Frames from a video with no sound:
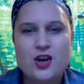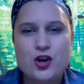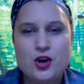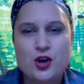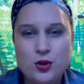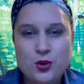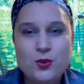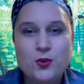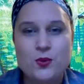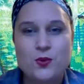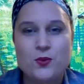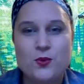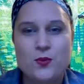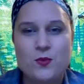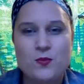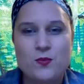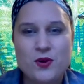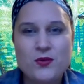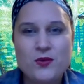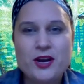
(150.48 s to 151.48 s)

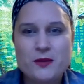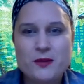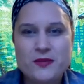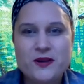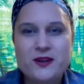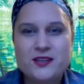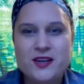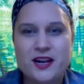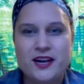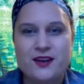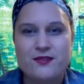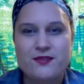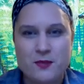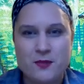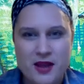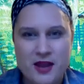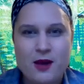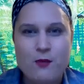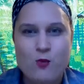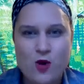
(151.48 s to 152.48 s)
new, but we're going to build on it
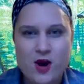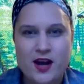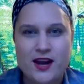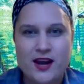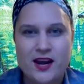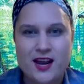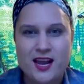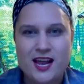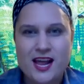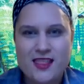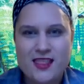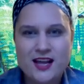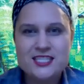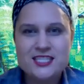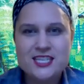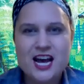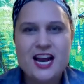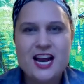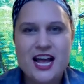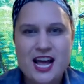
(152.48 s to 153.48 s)
from Chem 1. And
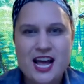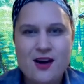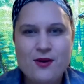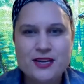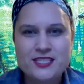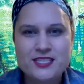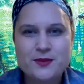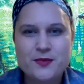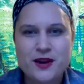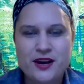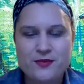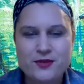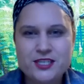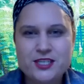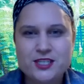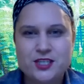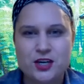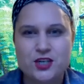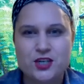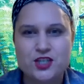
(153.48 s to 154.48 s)
that's kind of how I did my
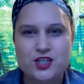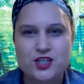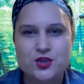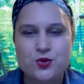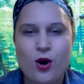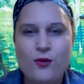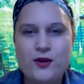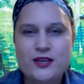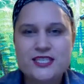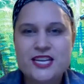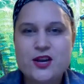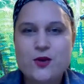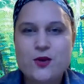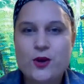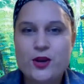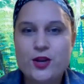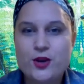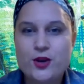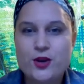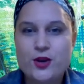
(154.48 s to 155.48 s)
research. You always take
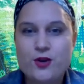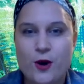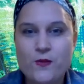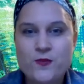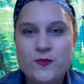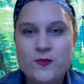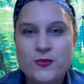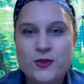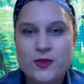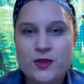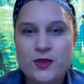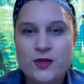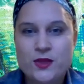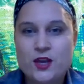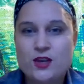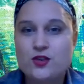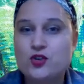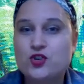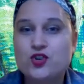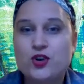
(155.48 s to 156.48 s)
what you know,
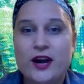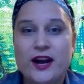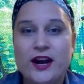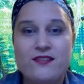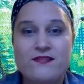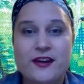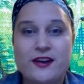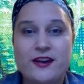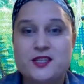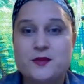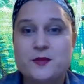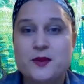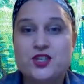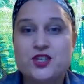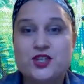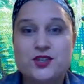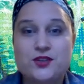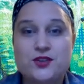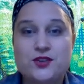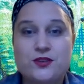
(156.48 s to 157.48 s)
you try and find as
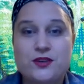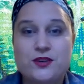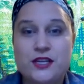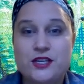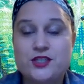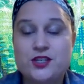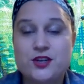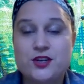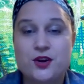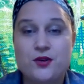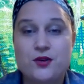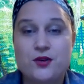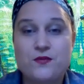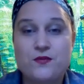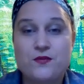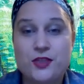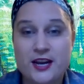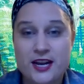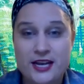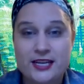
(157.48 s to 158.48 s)
much as you need to know
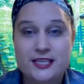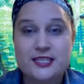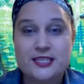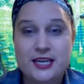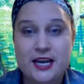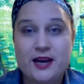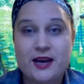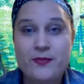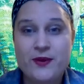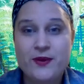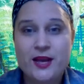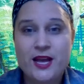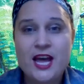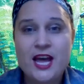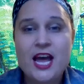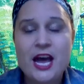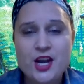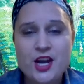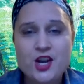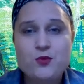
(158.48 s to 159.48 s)
for the next step,
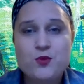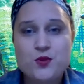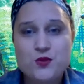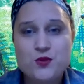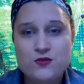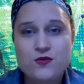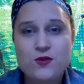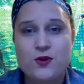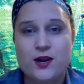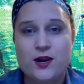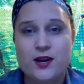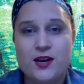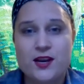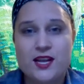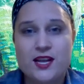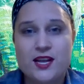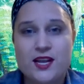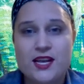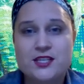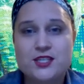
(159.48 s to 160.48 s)
and you move forward.
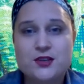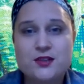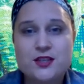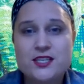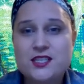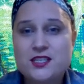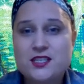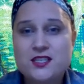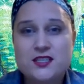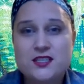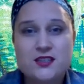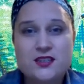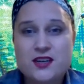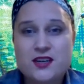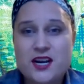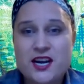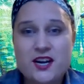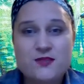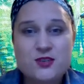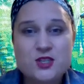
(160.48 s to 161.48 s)
And so this is
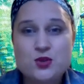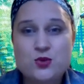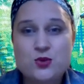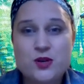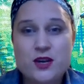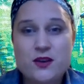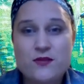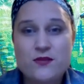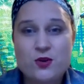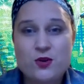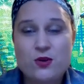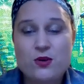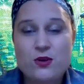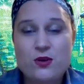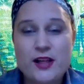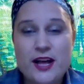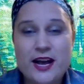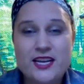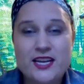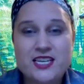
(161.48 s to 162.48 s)
kind of a story of your
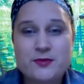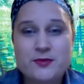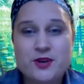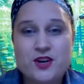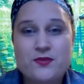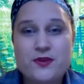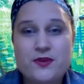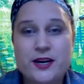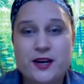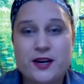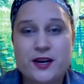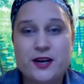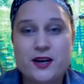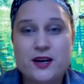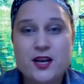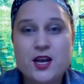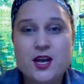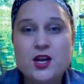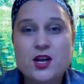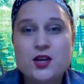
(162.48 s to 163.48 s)
whole academic
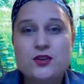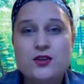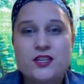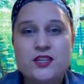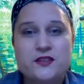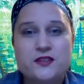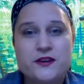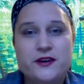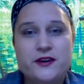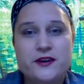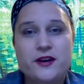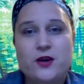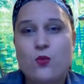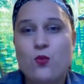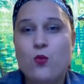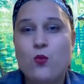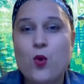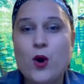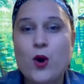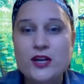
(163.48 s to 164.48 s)
career. You need to figure out
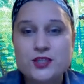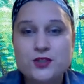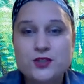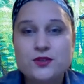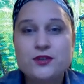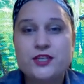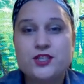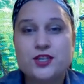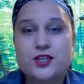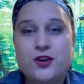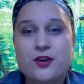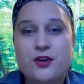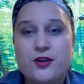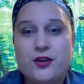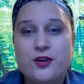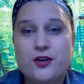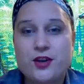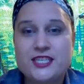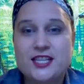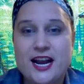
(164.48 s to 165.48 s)
what do you need to know to
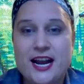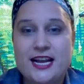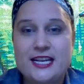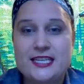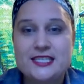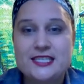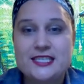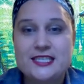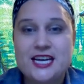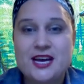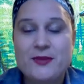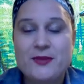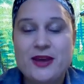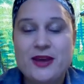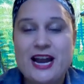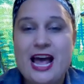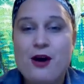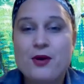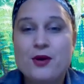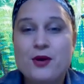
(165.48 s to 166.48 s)
get to that next step, and
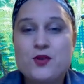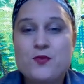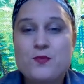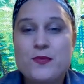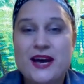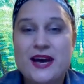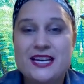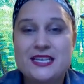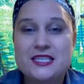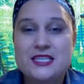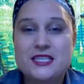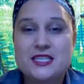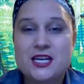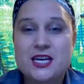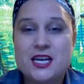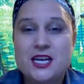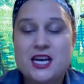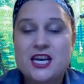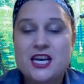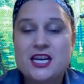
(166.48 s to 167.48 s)
how can you
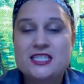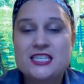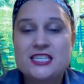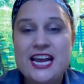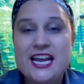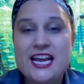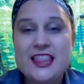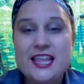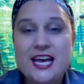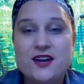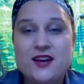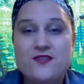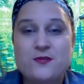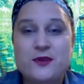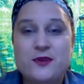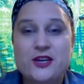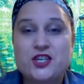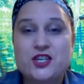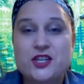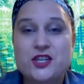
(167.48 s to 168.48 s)
best take that
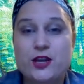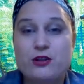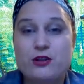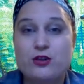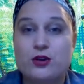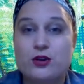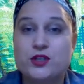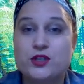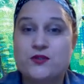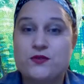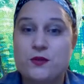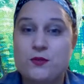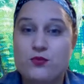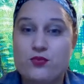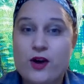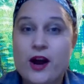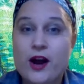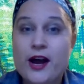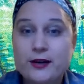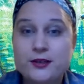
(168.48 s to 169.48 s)
information that you learned from
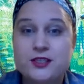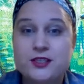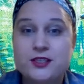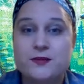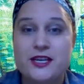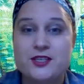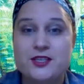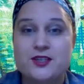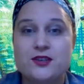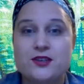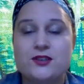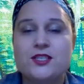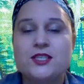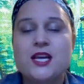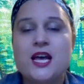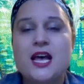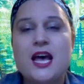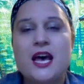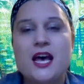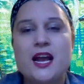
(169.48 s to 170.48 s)
prior
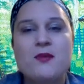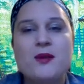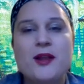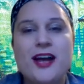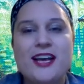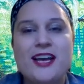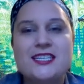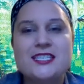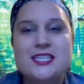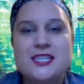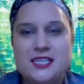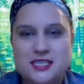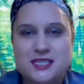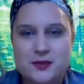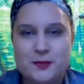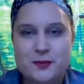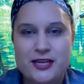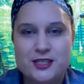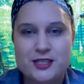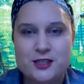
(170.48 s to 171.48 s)
semesters and apply it to this
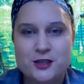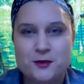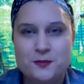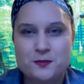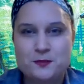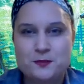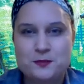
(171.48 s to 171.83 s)
semester.